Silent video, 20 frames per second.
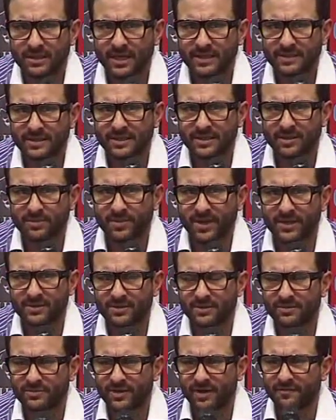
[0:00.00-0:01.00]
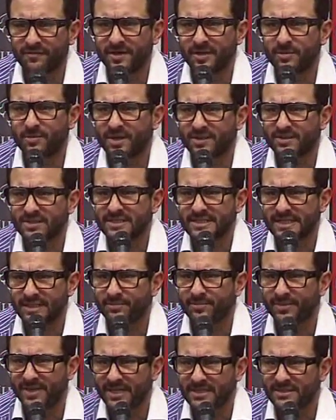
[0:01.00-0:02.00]
I think, about, roughly about the
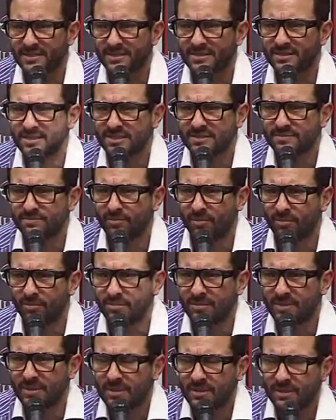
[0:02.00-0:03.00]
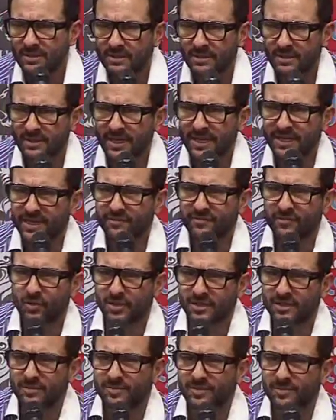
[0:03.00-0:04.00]
same price as this like if
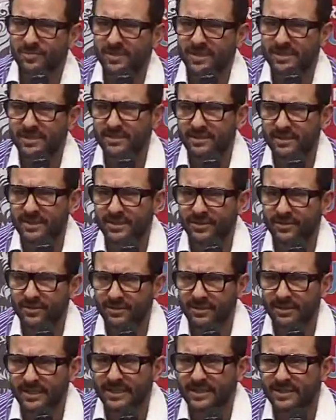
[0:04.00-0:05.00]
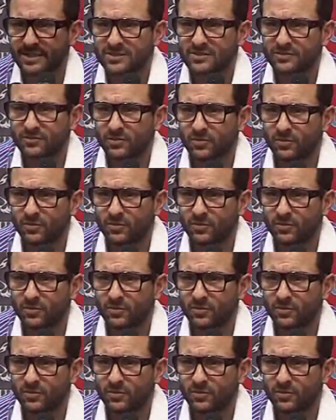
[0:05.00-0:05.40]
all the people you know in this